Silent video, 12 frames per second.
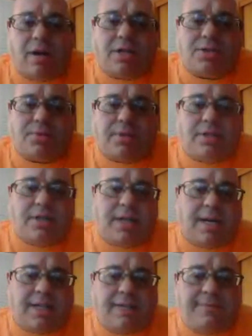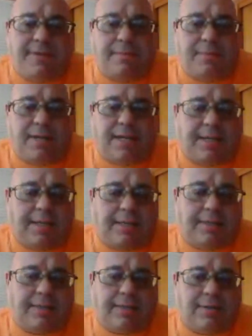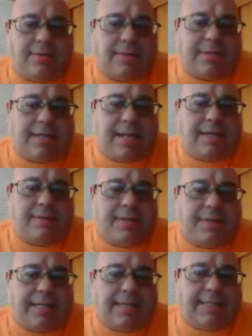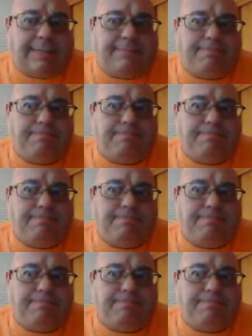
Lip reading: with you got to give him a, kind of a